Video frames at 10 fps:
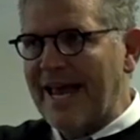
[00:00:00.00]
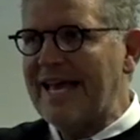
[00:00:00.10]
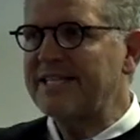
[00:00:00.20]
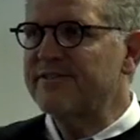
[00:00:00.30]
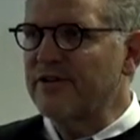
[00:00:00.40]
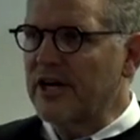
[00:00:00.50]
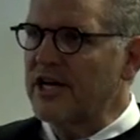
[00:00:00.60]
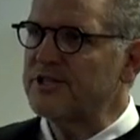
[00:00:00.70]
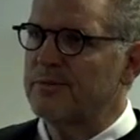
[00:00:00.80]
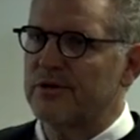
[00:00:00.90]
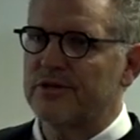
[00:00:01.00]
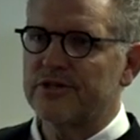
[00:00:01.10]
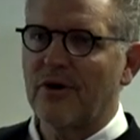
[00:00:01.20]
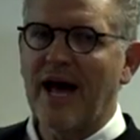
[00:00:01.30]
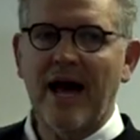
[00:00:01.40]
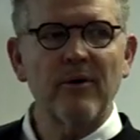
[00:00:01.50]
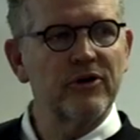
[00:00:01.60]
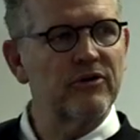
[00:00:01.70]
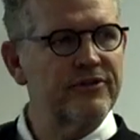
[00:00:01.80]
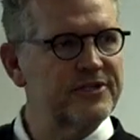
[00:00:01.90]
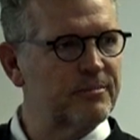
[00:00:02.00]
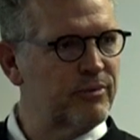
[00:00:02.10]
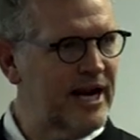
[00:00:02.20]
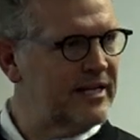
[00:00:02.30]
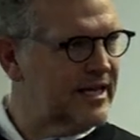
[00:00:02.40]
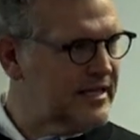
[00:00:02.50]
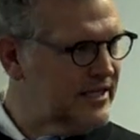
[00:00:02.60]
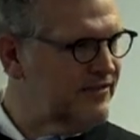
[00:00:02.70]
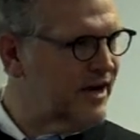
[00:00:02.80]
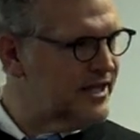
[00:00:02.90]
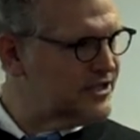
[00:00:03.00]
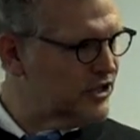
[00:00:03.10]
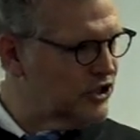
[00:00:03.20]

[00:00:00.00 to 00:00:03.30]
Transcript: eight different customers. So, how on earth is a brand like Levi's going to